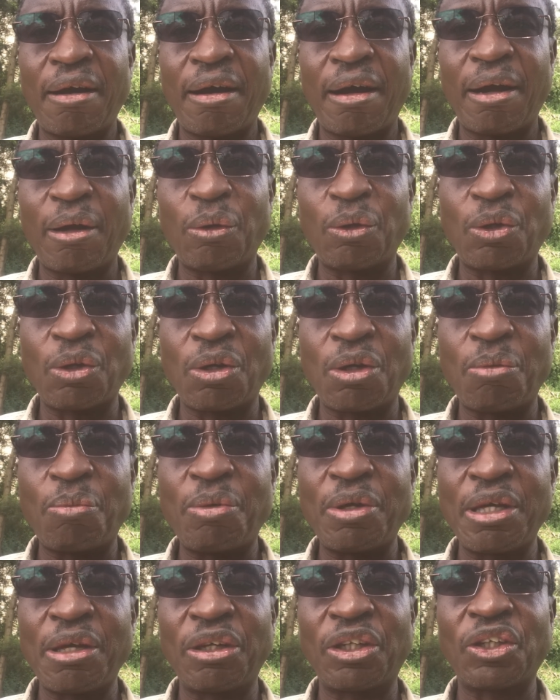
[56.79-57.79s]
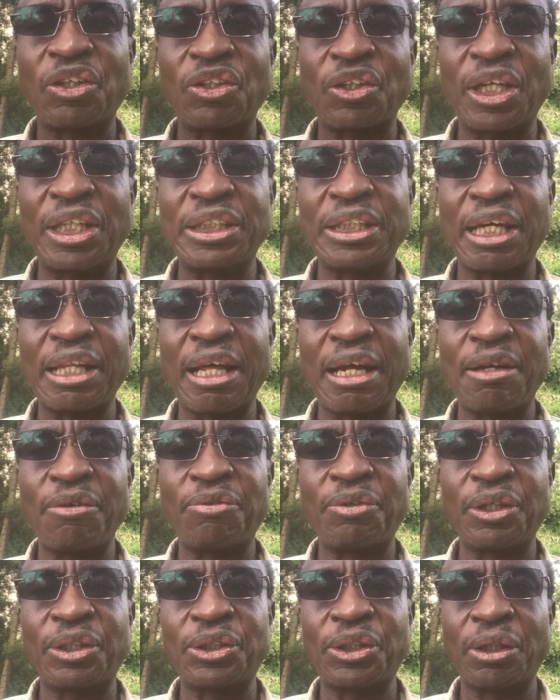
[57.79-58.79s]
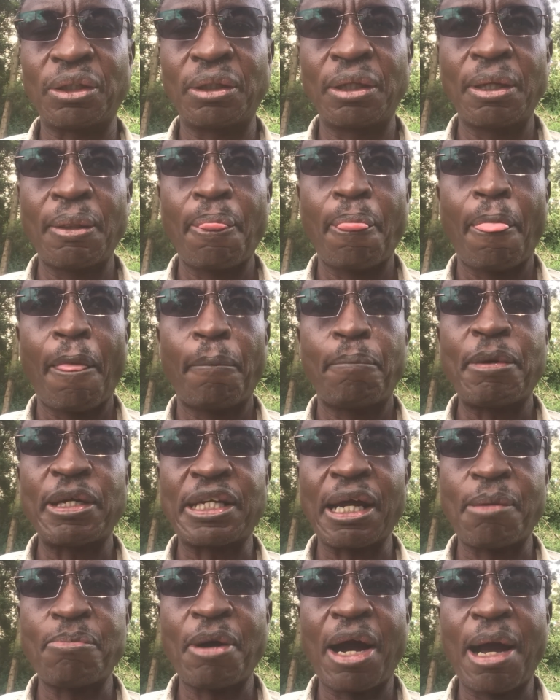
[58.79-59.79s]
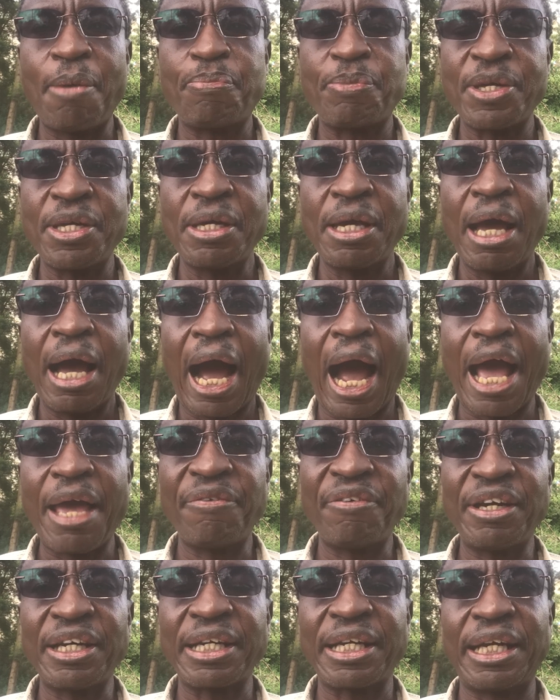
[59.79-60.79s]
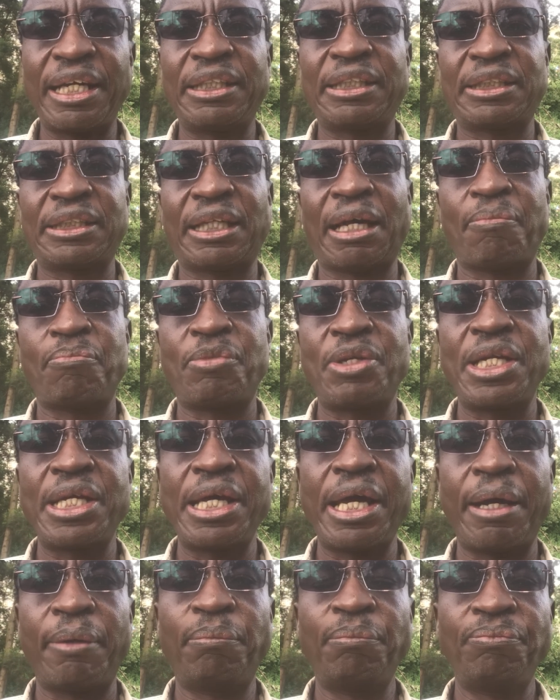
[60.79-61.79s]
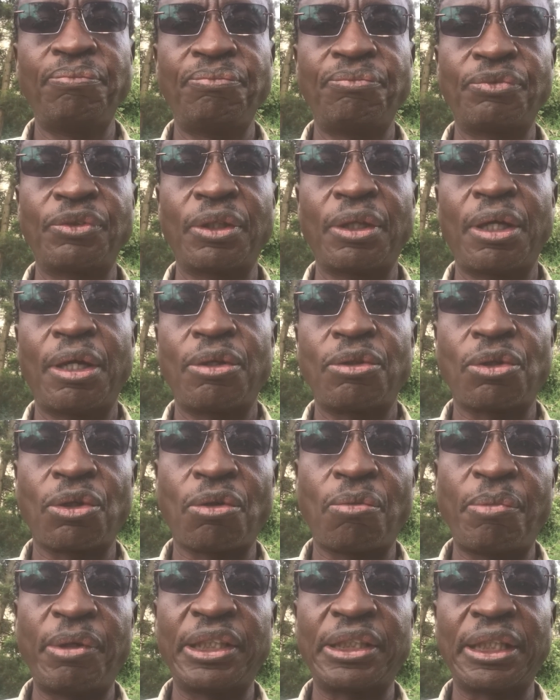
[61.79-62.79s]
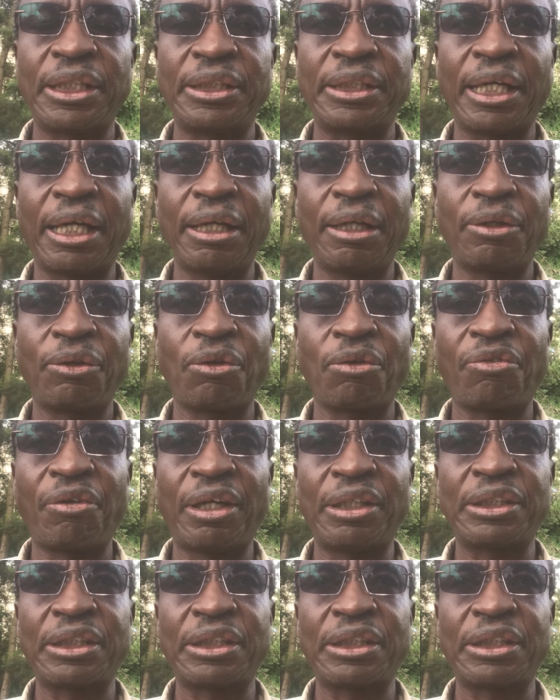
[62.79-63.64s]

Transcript: it would be stranger than fiction. But I'm happy. I even get some DM through Messenger. You find